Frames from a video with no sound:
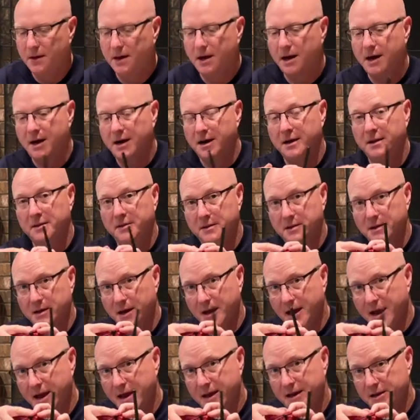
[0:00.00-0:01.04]
on the
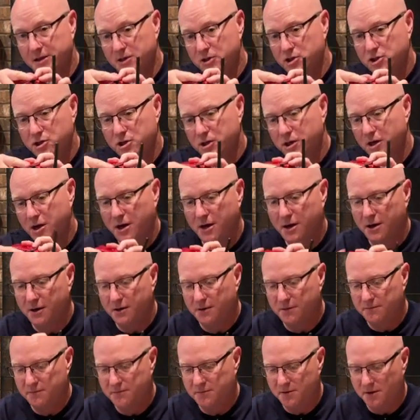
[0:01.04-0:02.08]
edge
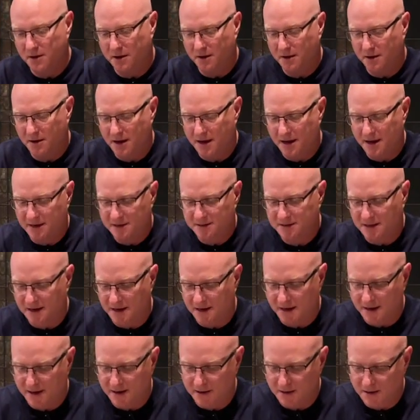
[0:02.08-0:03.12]
of the
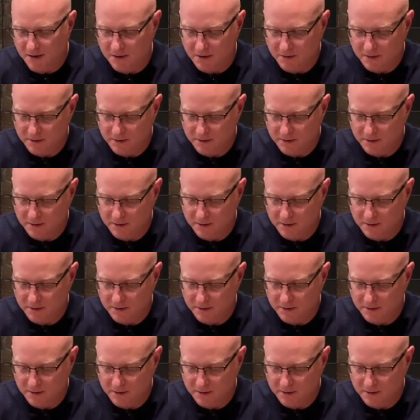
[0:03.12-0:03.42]
ASIAir,